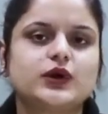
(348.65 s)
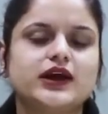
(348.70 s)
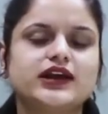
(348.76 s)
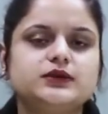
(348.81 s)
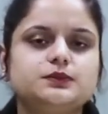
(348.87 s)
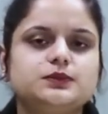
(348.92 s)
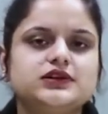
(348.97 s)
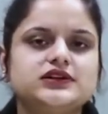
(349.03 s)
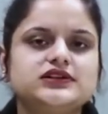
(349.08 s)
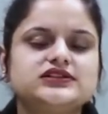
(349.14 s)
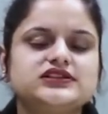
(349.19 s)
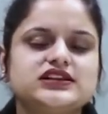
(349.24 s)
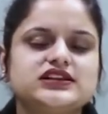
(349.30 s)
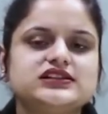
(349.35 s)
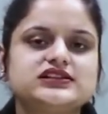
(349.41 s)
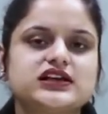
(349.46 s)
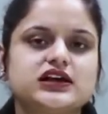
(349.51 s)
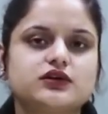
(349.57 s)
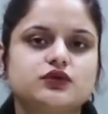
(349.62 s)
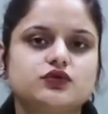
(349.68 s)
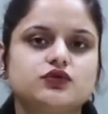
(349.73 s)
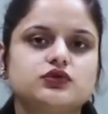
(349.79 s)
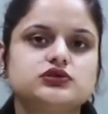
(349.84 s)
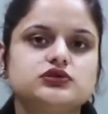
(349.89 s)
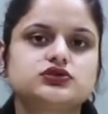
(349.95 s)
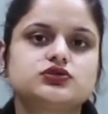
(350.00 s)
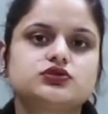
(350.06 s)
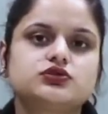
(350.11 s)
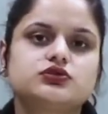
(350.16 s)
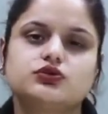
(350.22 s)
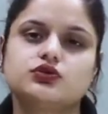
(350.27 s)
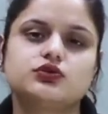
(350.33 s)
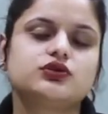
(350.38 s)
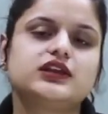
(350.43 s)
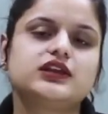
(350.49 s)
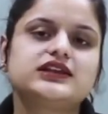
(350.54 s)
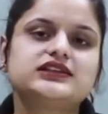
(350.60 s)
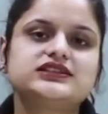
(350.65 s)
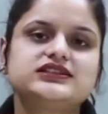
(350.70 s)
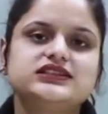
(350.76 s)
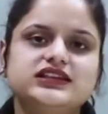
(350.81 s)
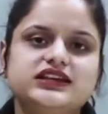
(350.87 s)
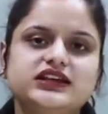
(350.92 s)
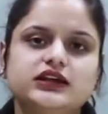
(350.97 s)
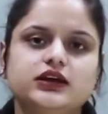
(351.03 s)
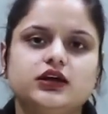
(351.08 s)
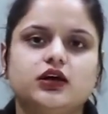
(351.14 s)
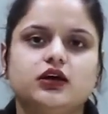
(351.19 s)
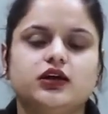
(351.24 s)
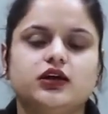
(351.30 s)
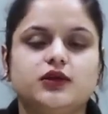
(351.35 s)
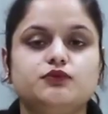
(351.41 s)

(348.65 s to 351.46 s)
White blood cells are also known as the